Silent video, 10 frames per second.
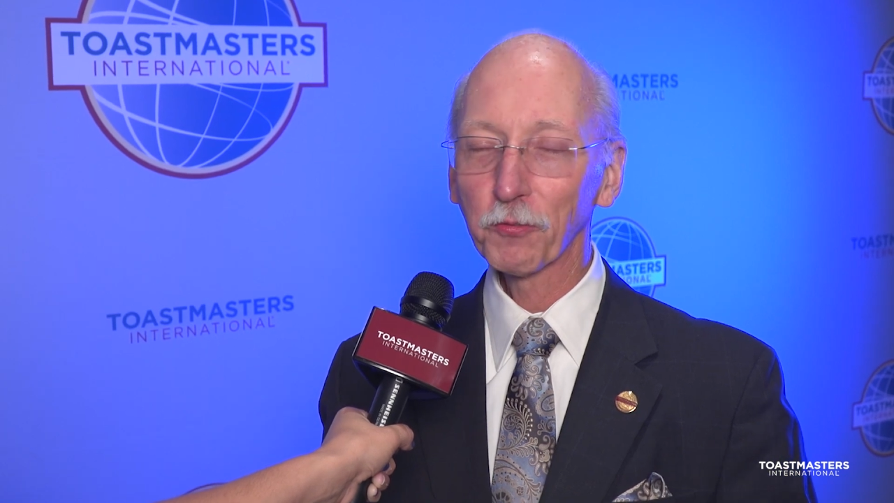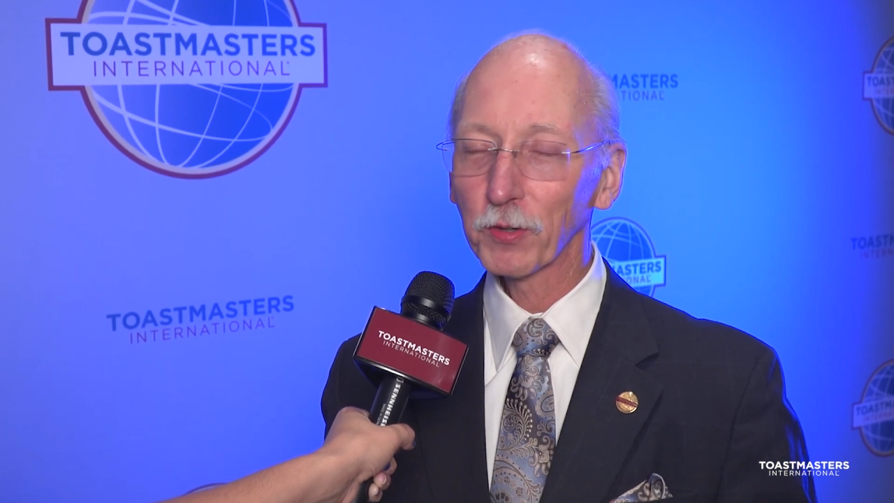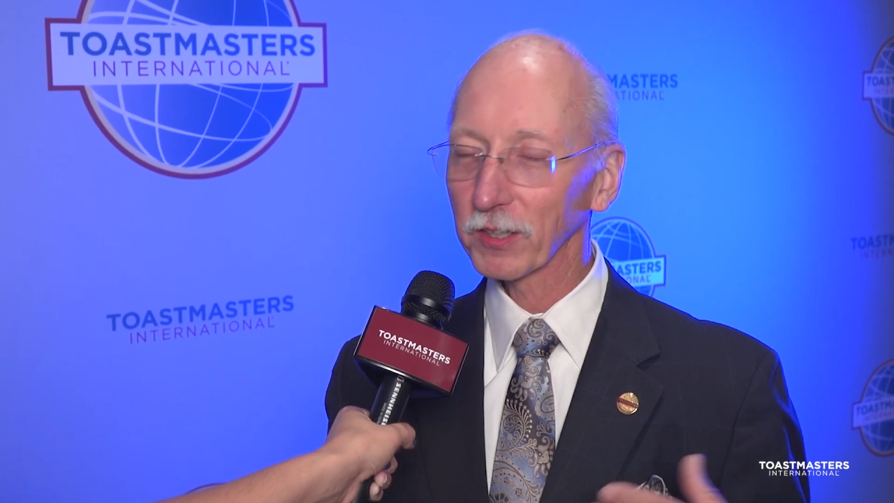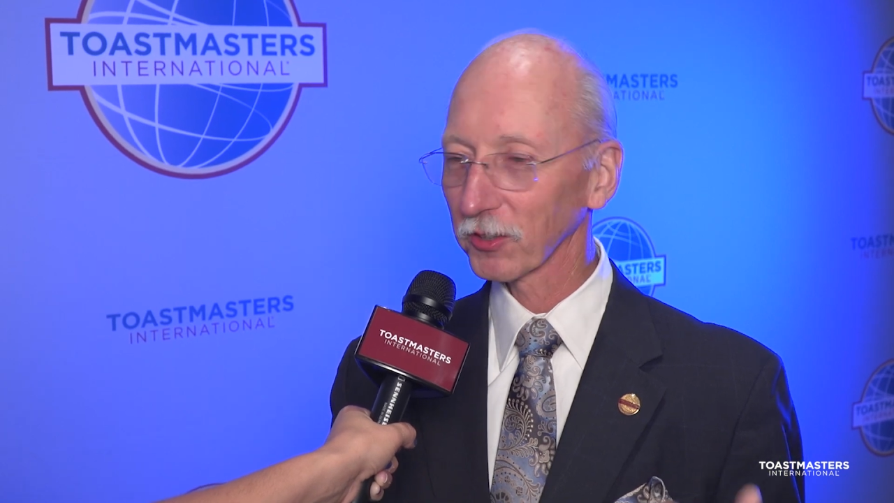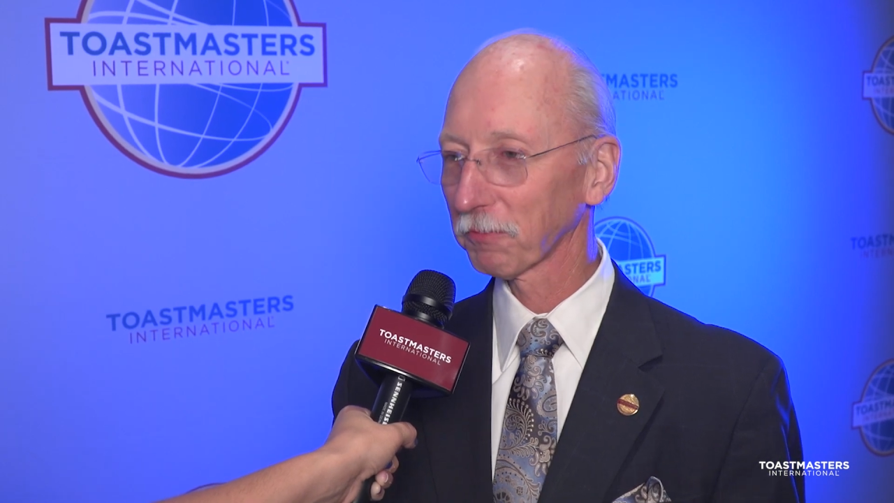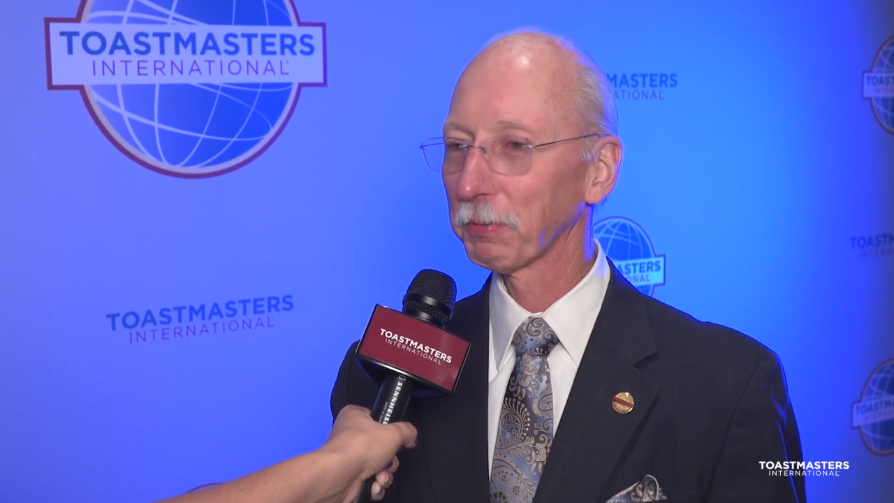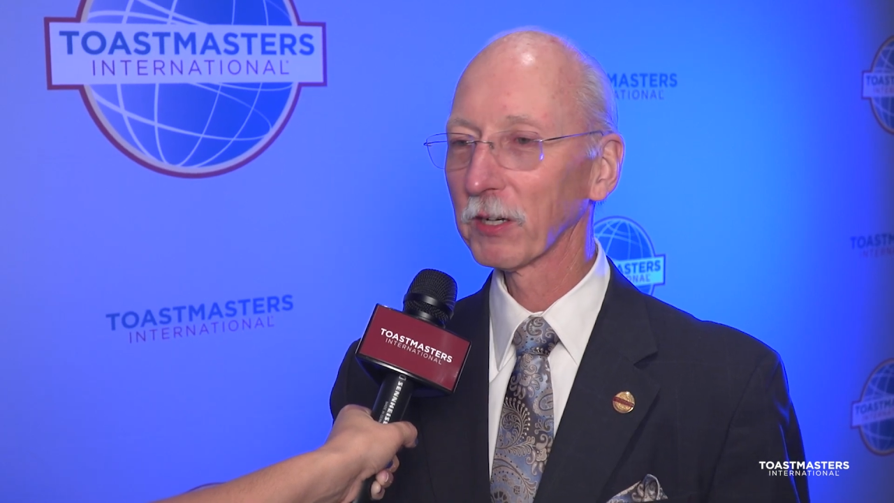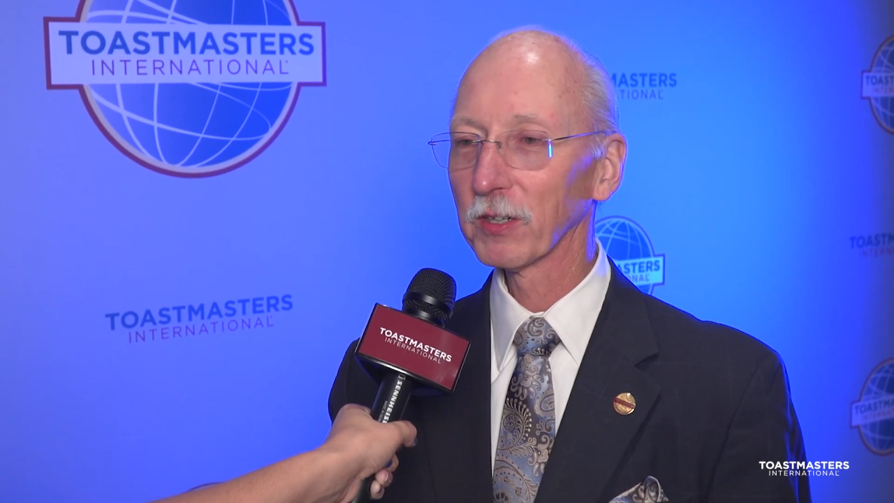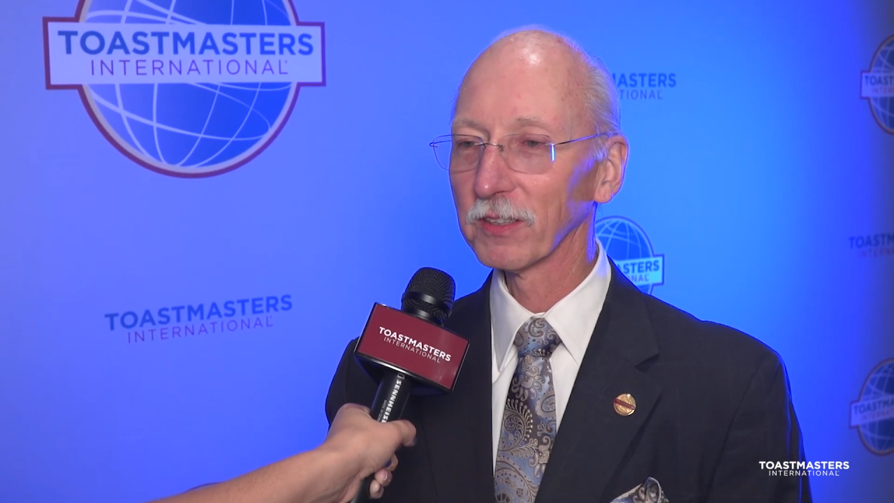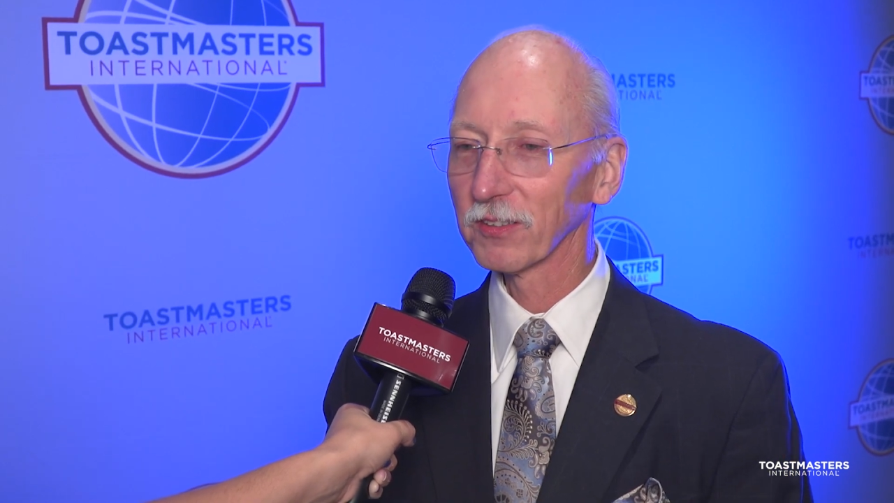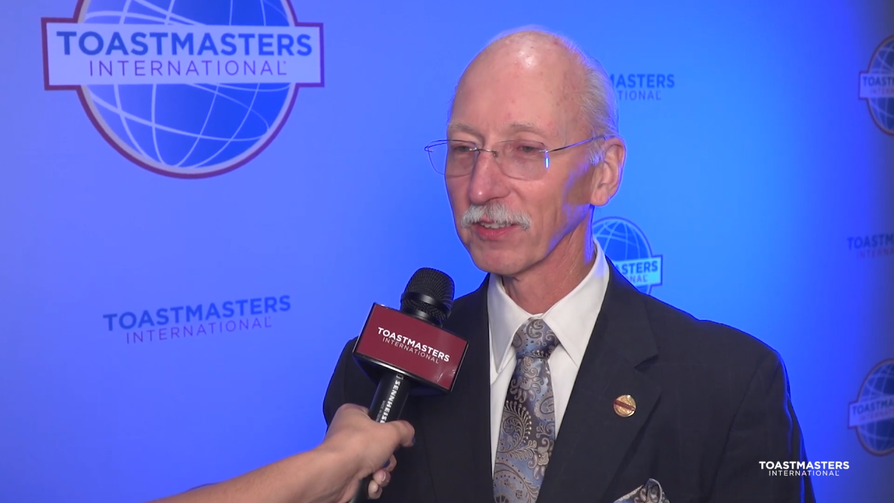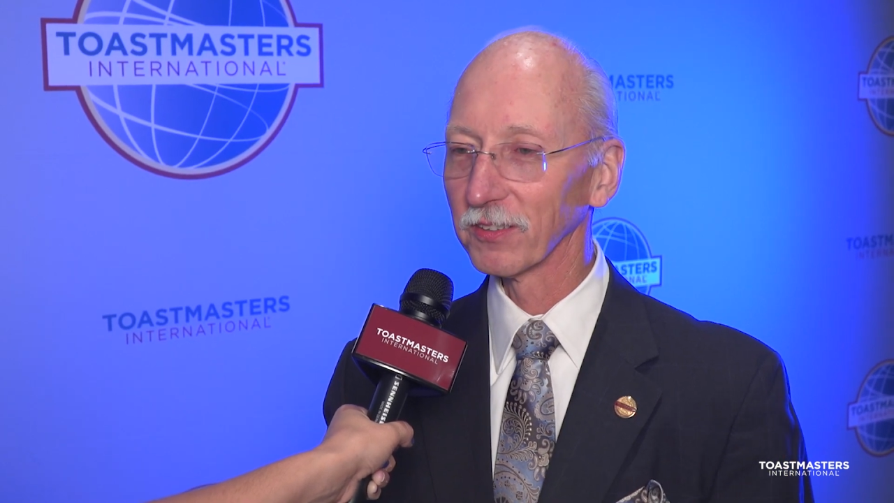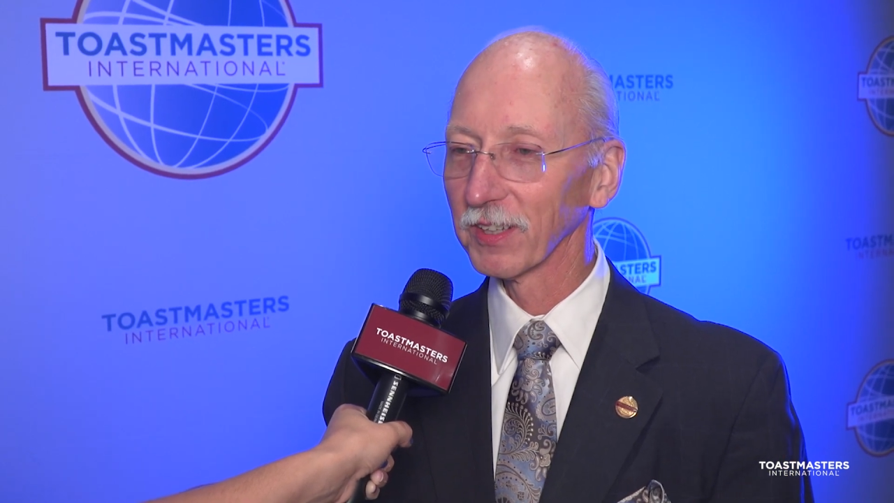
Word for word: different experiences.